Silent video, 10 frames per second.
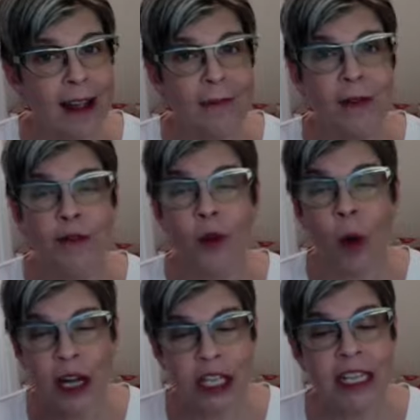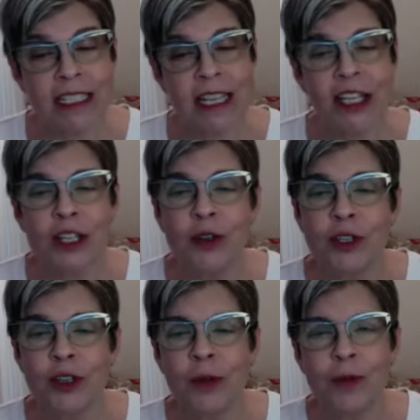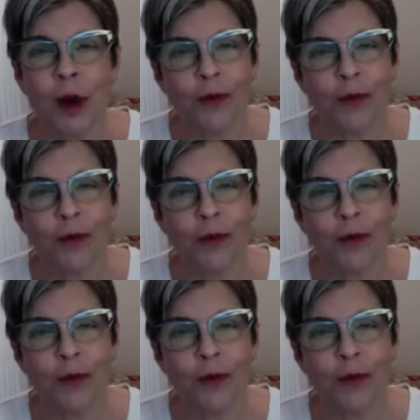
if you're watching this on YouTube, don't